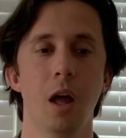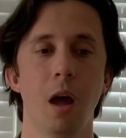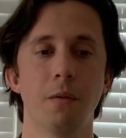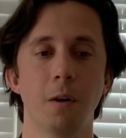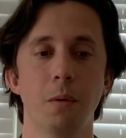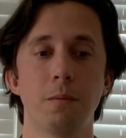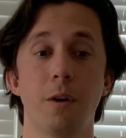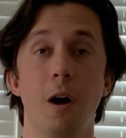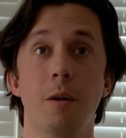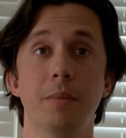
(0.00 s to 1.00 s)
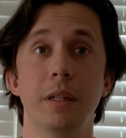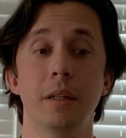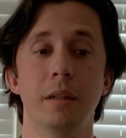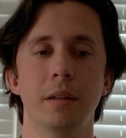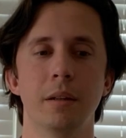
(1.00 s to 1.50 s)
A verbal prompt
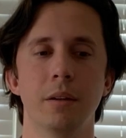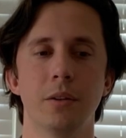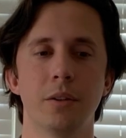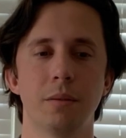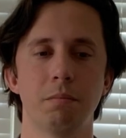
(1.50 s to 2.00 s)
is